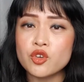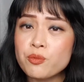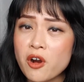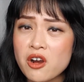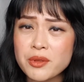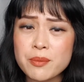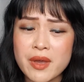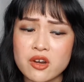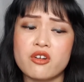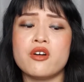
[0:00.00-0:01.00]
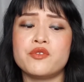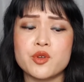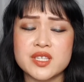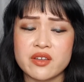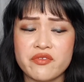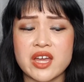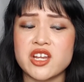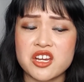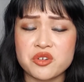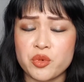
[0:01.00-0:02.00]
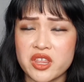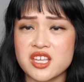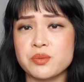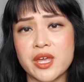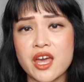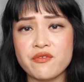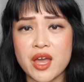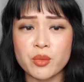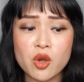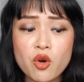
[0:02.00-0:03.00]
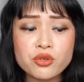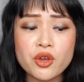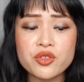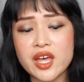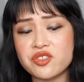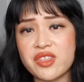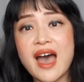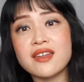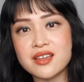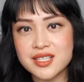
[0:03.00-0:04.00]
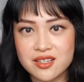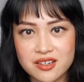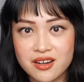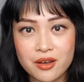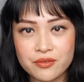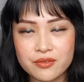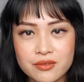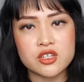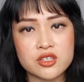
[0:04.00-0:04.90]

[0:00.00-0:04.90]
You're probably better off using a foundation with SPF, and we all know that that isn't enough.